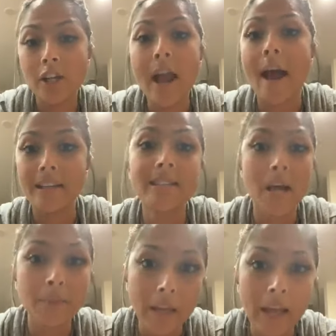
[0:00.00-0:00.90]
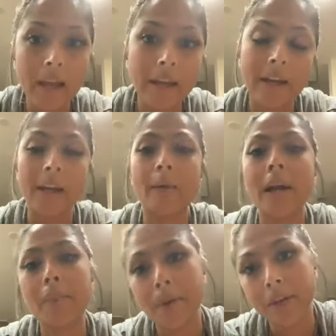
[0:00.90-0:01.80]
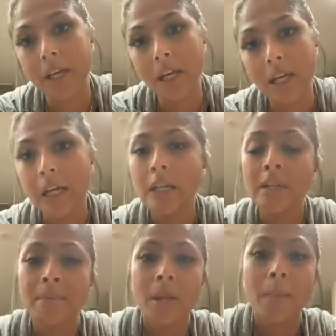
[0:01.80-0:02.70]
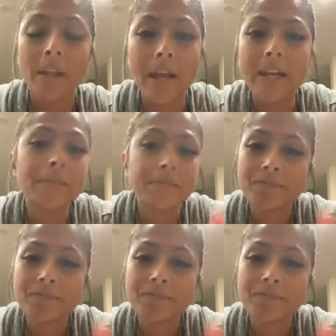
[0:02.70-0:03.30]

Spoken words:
And yeah, I stay up late and I wake up early, but like,